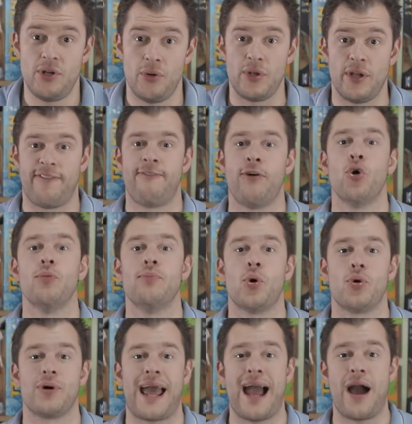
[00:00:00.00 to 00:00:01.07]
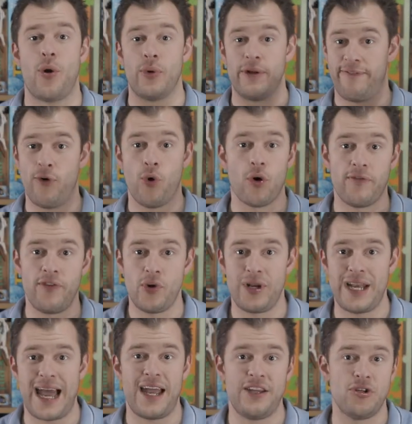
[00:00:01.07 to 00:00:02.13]
the full board out with four of you in
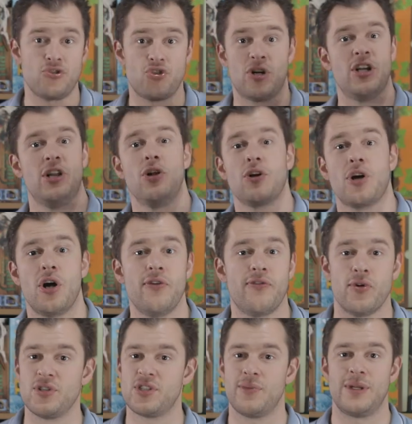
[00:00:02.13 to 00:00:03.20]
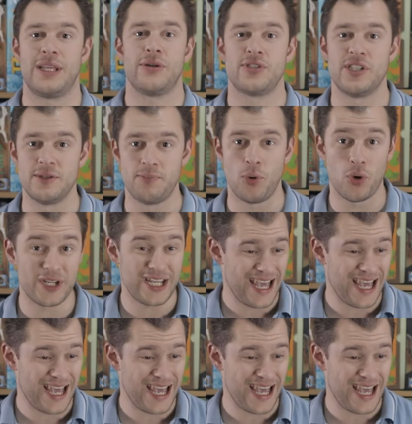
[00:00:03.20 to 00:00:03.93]
that, and you're trying to look over at someone else's board,